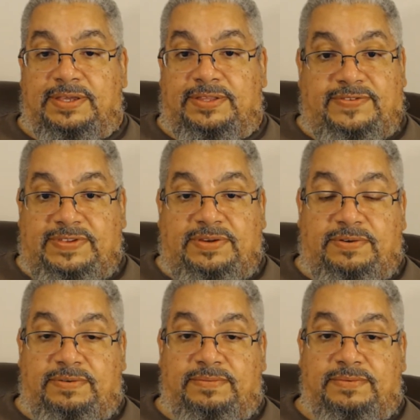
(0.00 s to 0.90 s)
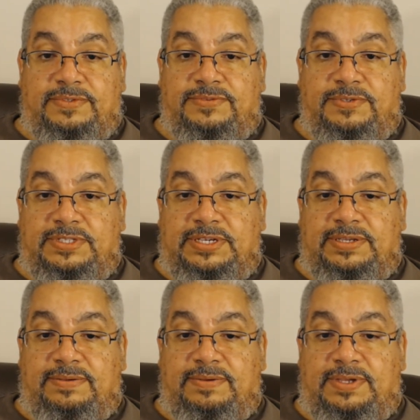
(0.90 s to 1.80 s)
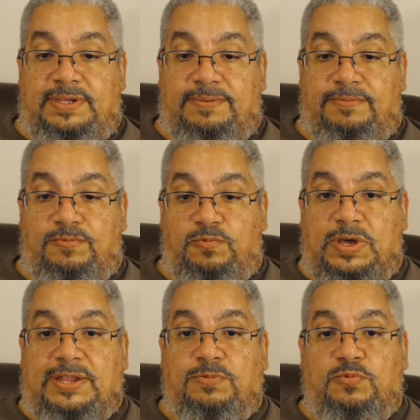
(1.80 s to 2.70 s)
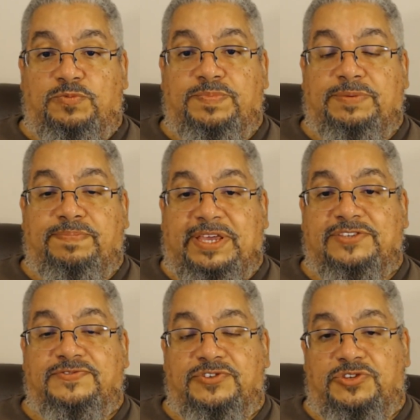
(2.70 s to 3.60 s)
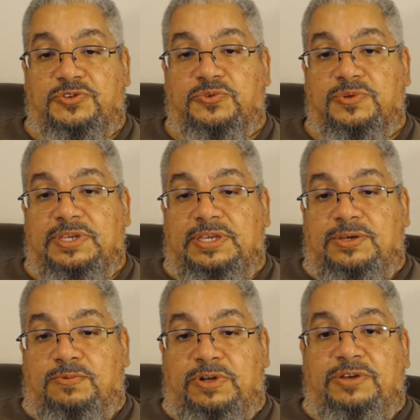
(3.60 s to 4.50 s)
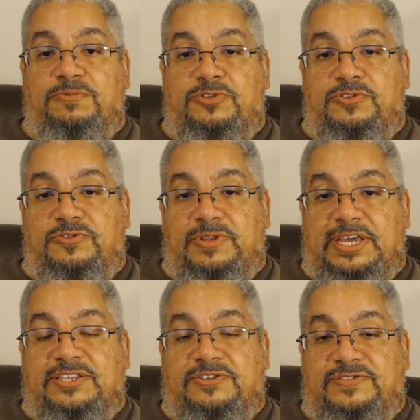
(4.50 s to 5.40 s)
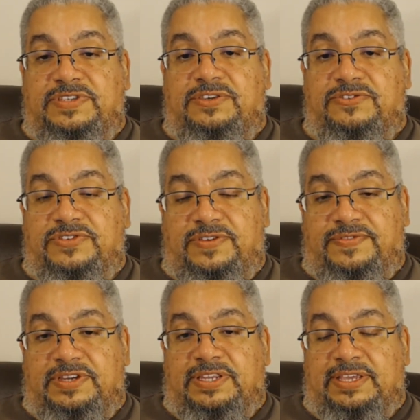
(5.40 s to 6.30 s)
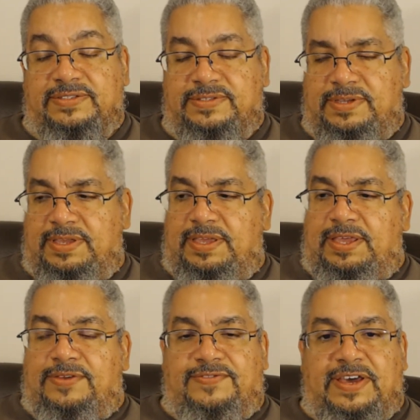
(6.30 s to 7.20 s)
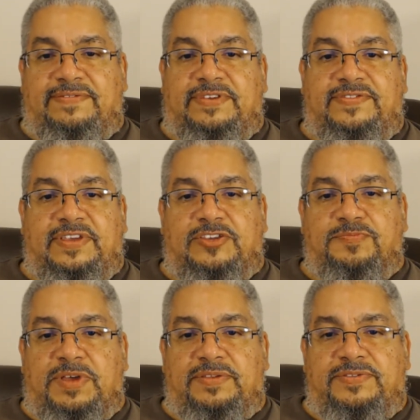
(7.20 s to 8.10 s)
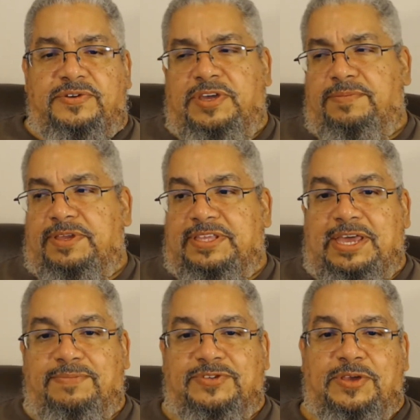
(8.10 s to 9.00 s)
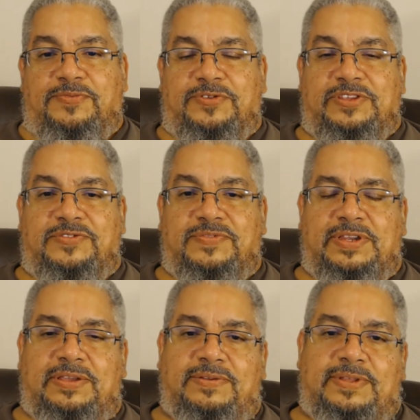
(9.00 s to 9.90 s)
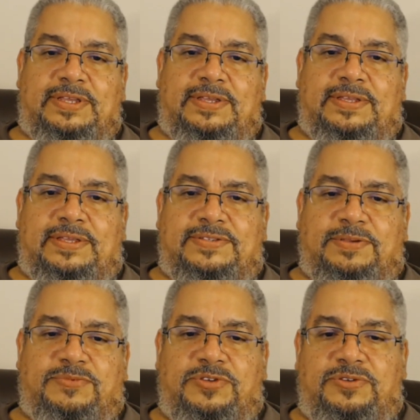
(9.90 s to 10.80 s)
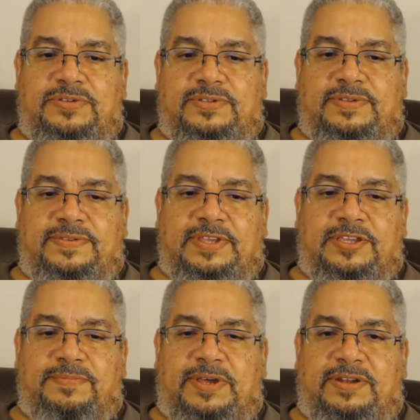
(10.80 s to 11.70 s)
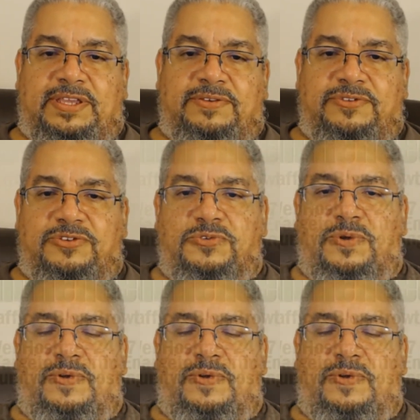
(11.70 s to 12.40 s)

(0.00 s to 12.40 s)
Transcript: consider. It's really what would be best for you. Where would you like to see yourself in the next 5 to 6 months? Okay, my time is up for this video. It's up to you to think about it. Here are the